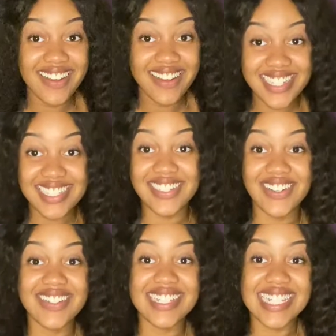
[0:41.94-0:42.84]
It's your
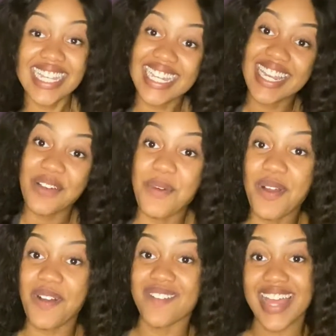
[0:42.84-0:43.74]
girl Sid and
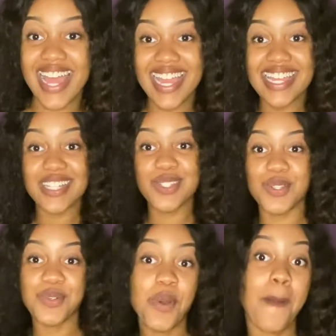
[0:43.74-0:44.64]
welcome back
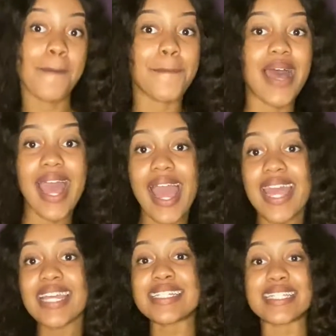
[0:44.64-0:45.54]
to my
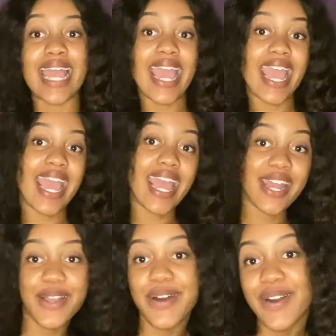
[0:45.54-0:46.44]

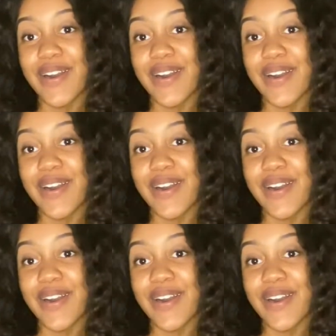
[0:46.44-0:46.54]
channel.